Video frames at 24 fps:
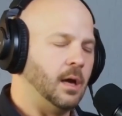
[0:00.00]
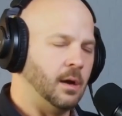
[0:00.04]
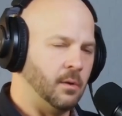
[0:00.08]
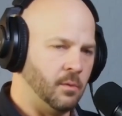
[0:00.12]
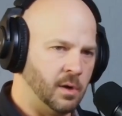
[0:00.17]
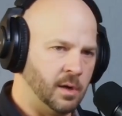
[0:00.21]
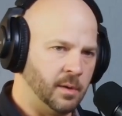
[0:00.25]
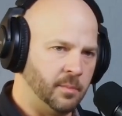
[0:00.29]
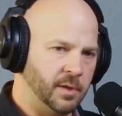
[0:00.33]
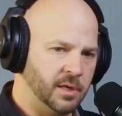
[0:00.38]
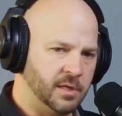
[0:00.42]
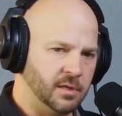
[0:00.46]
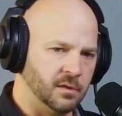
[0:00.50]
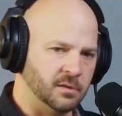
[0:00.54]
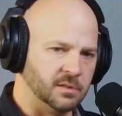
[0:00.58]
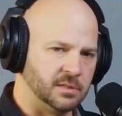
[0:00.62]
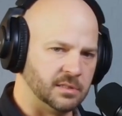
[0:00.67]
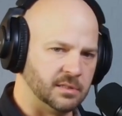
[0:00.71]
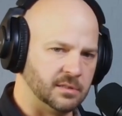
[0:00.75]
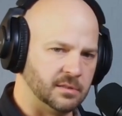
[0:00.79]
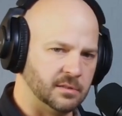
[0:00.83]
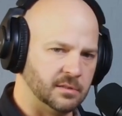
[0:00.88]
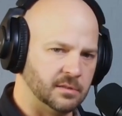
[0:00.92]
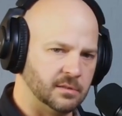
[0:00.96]
I want to be
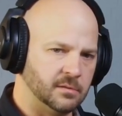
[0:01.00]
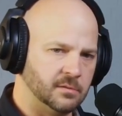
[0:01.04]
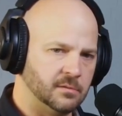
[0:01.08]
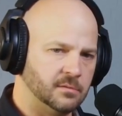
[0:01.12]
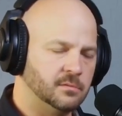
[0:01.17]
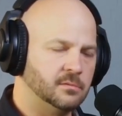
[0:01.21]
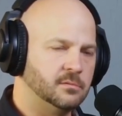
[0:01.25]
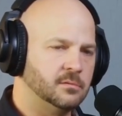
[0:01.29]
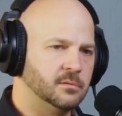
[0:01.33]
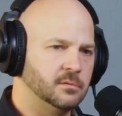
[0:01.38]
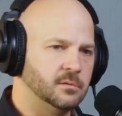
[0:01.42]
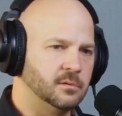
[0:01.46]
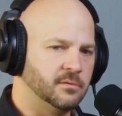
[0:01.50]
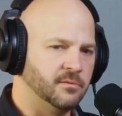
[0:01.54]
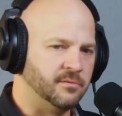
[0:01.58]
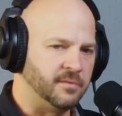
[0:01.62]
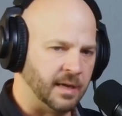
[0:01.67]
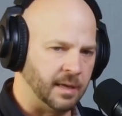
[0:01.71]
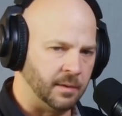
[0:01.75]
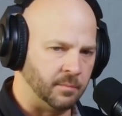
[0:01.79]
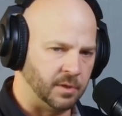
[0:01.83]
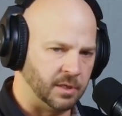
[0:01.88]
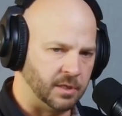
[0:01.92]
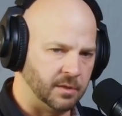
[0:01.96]
close to
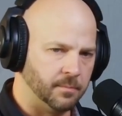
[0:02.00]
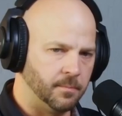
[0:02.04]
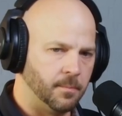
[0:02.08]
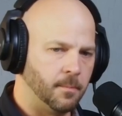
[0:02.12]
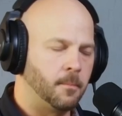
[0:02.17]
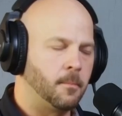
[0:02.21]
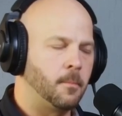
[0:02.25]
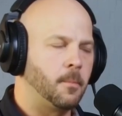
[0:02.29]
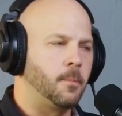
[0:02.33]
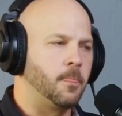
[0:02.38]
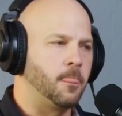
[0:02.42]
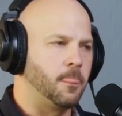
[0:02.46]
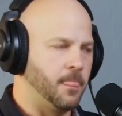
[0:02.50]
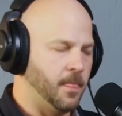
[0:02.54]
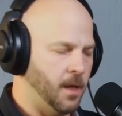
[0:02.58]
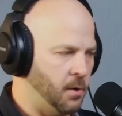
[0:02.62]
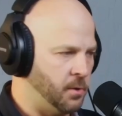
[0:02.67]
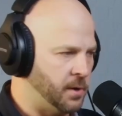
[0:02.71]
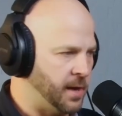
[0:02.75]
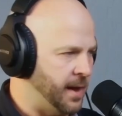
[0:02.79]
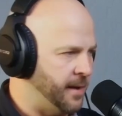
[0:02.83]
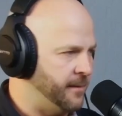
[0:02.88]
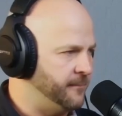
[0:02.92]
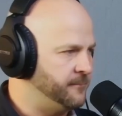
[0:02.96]
family.
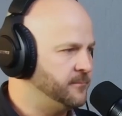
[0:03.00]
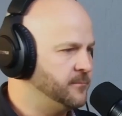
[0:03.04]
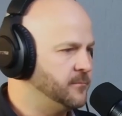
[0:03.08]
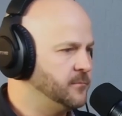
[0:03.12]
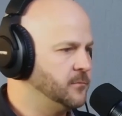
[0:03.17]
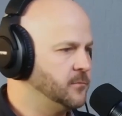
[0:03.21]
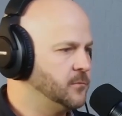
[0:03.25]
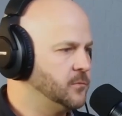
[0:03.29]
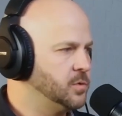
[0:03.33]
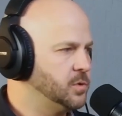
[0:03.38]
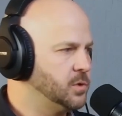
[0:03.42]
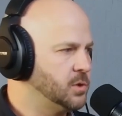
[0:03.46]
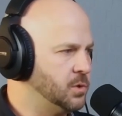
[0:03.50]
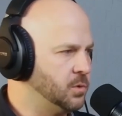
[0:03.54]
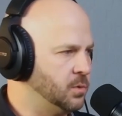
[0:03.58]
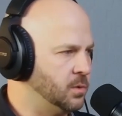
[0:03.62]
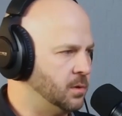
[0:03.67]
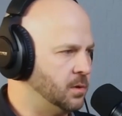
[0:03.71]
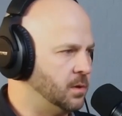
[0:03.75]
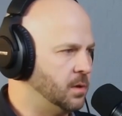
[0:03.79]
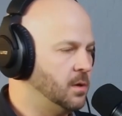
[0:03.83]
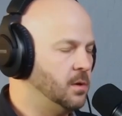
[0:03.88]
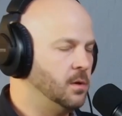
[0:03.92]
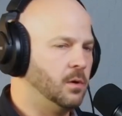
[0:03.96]
Okay,
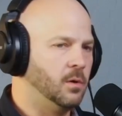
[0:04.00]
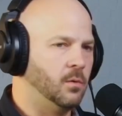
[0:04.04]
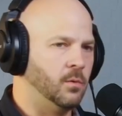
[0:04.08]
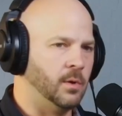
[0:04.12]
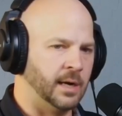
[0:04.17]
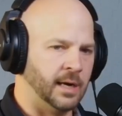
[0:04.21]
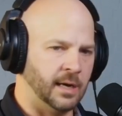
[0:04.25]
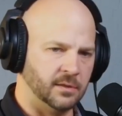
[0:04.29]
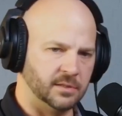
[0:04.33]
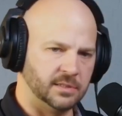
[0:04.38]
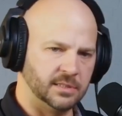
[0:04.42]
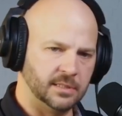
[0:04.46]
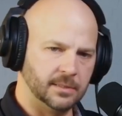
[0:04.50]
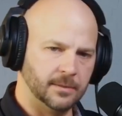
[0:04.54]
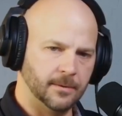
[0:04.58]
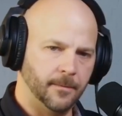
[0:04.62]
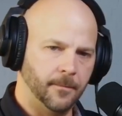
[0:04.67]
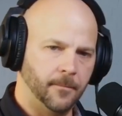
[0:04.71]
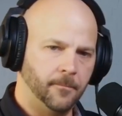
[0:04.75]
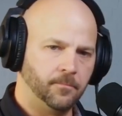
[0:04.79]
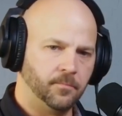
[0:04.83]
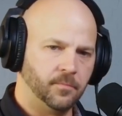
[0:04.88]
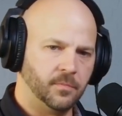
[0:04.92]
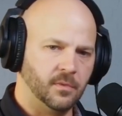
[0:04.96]
cool. What else?
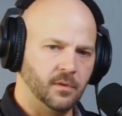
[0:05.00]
